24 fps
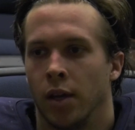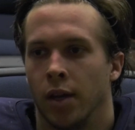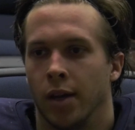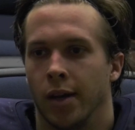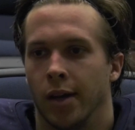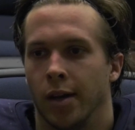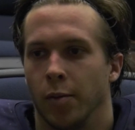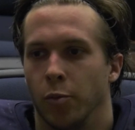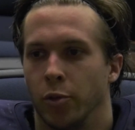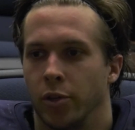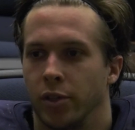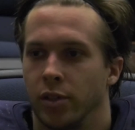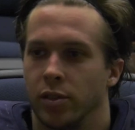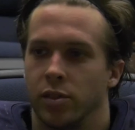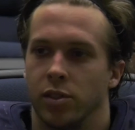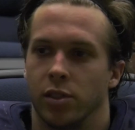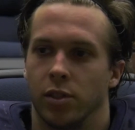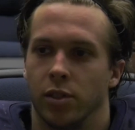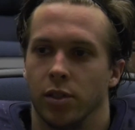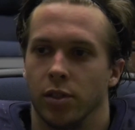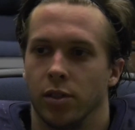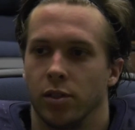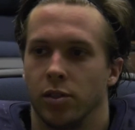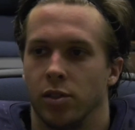um, we can
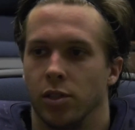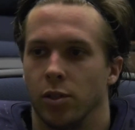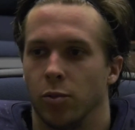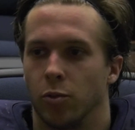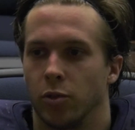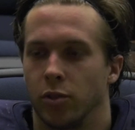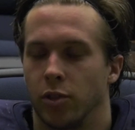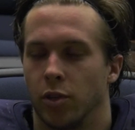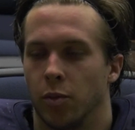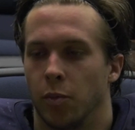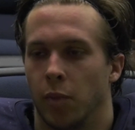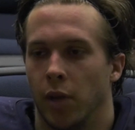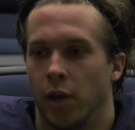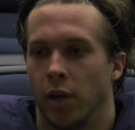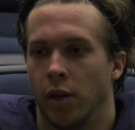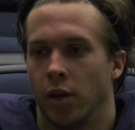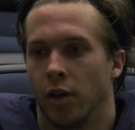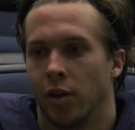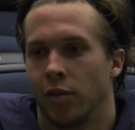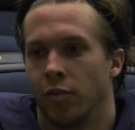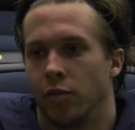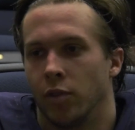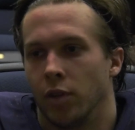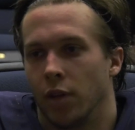see see what they're made
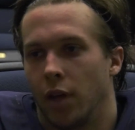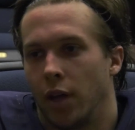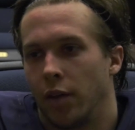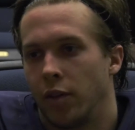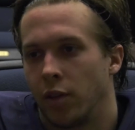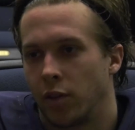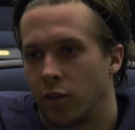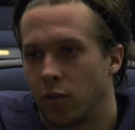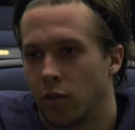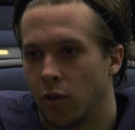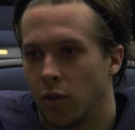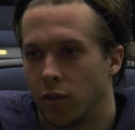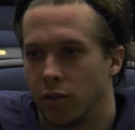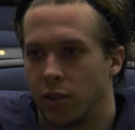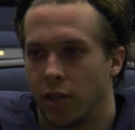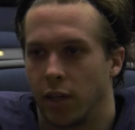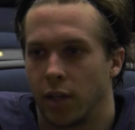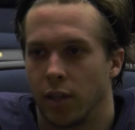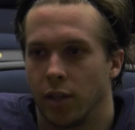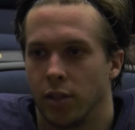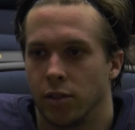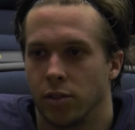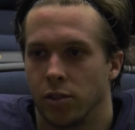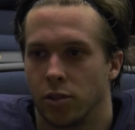of. And I think they're all
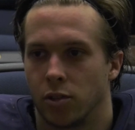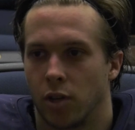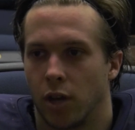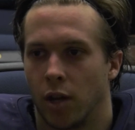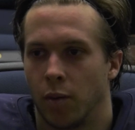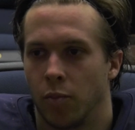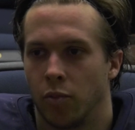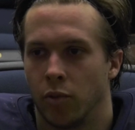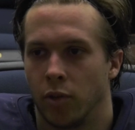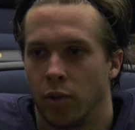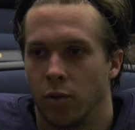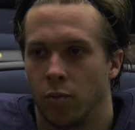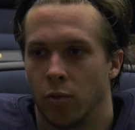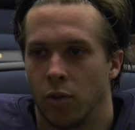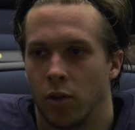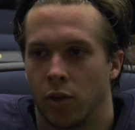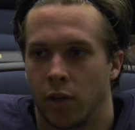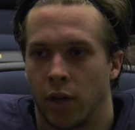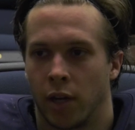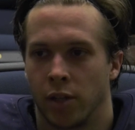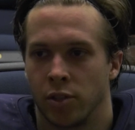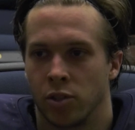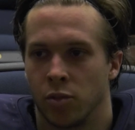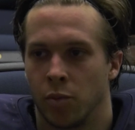taking it in stride pretty well.
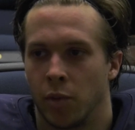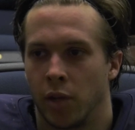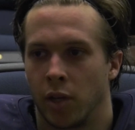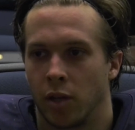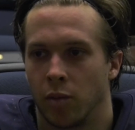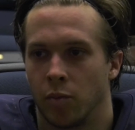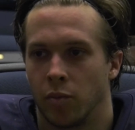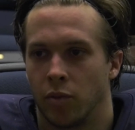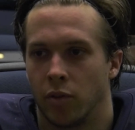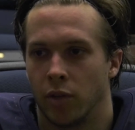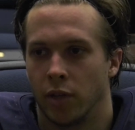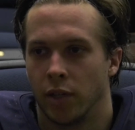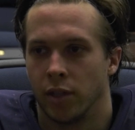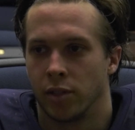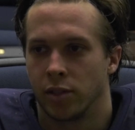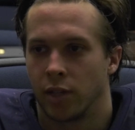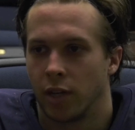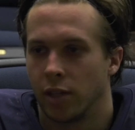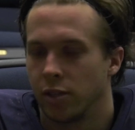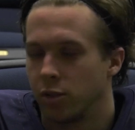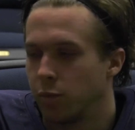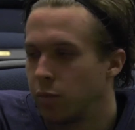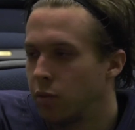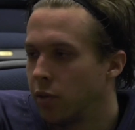Guys are making plays.
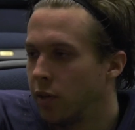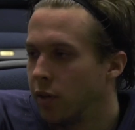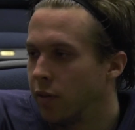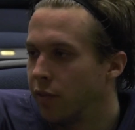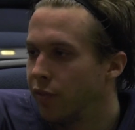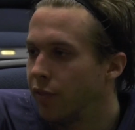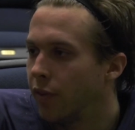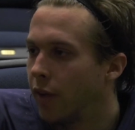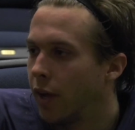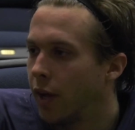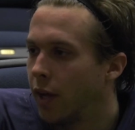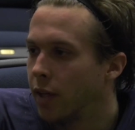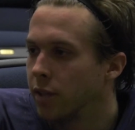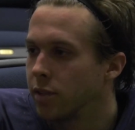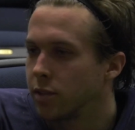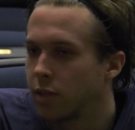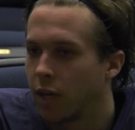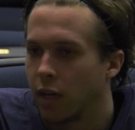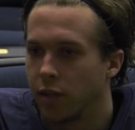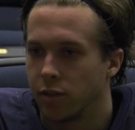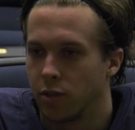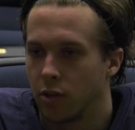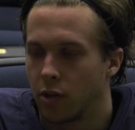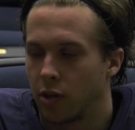Guys are playing fast.
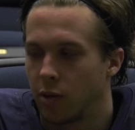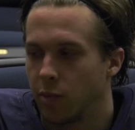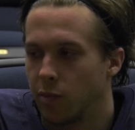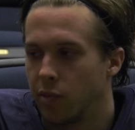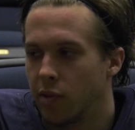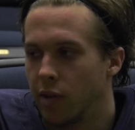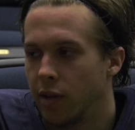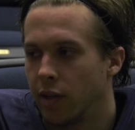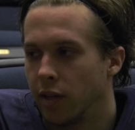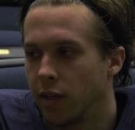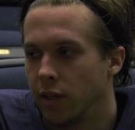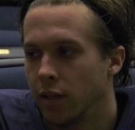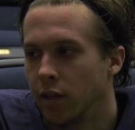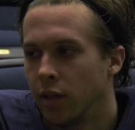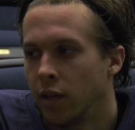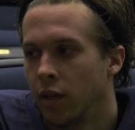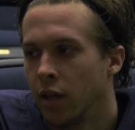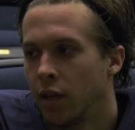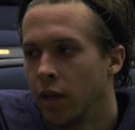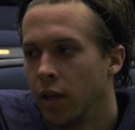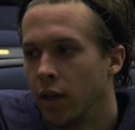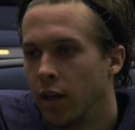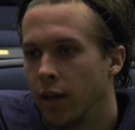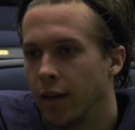Guys aren't complaining.
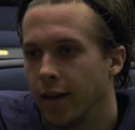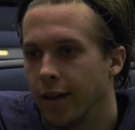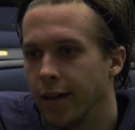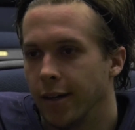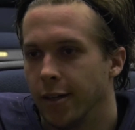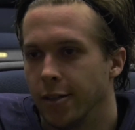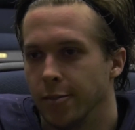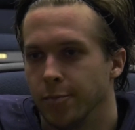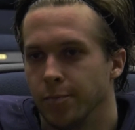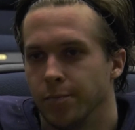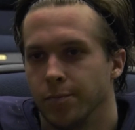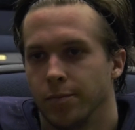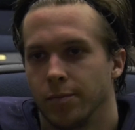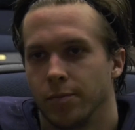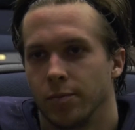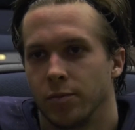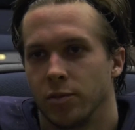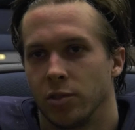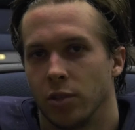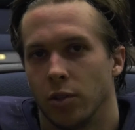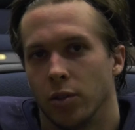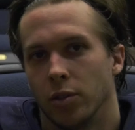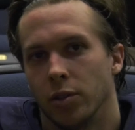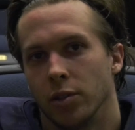Um,
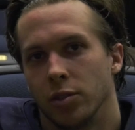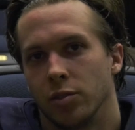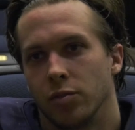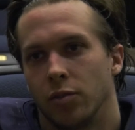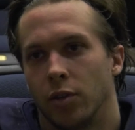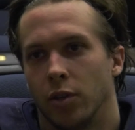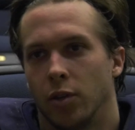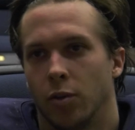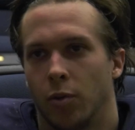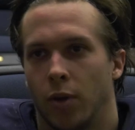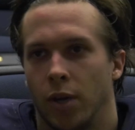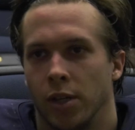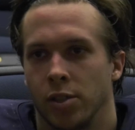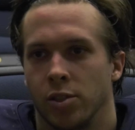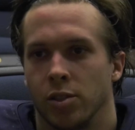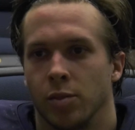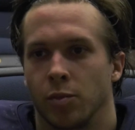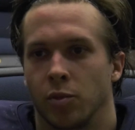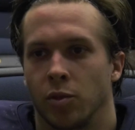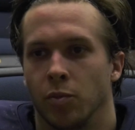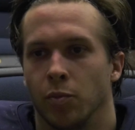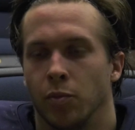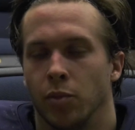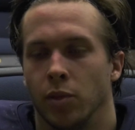so it's fun to watch
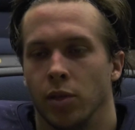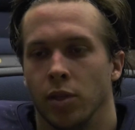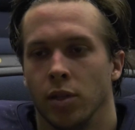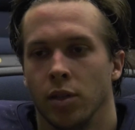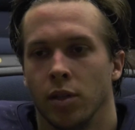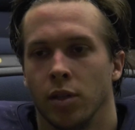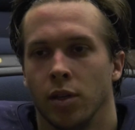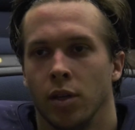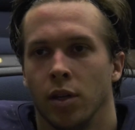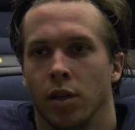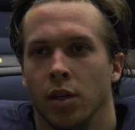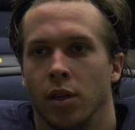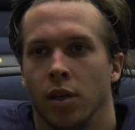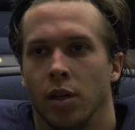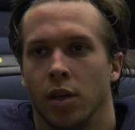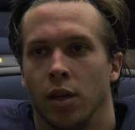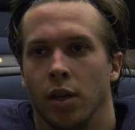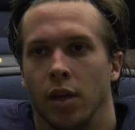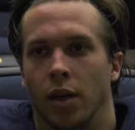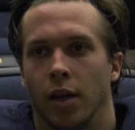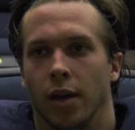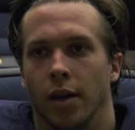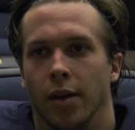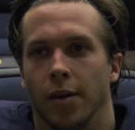them compete.
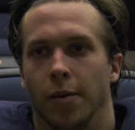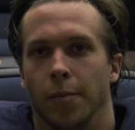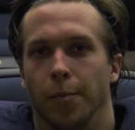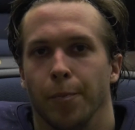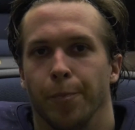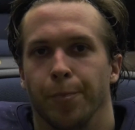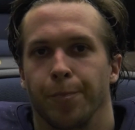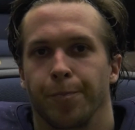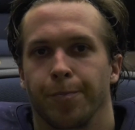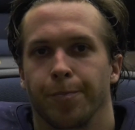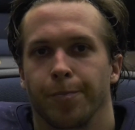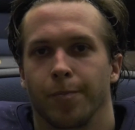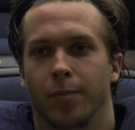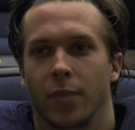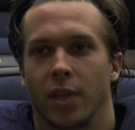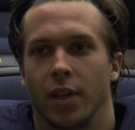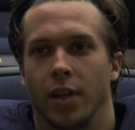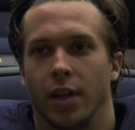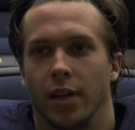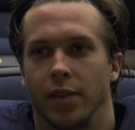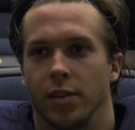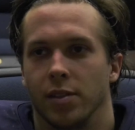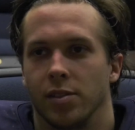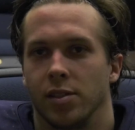Um,
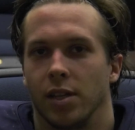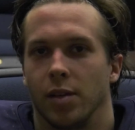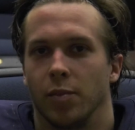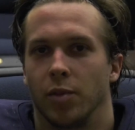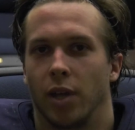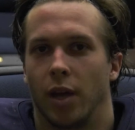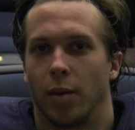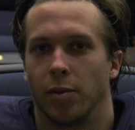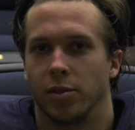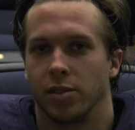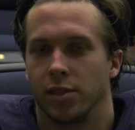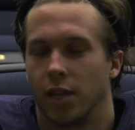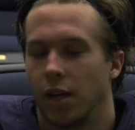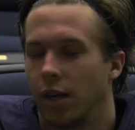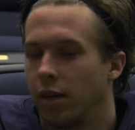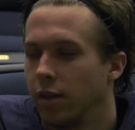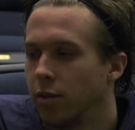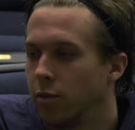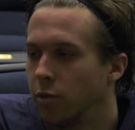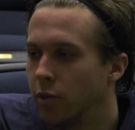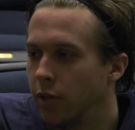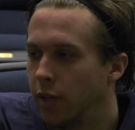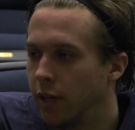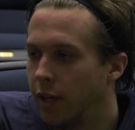and at the same time, it's not
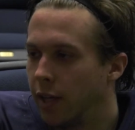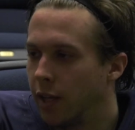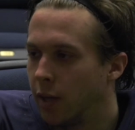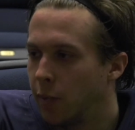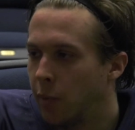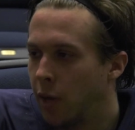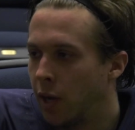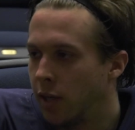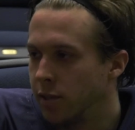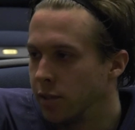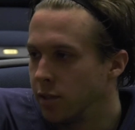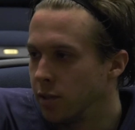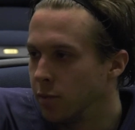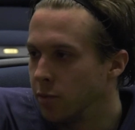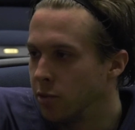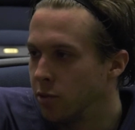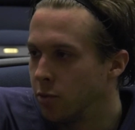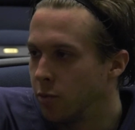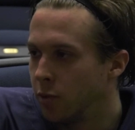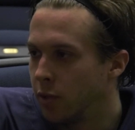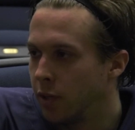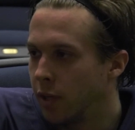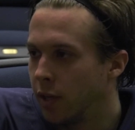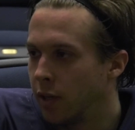really an animosity
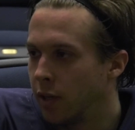between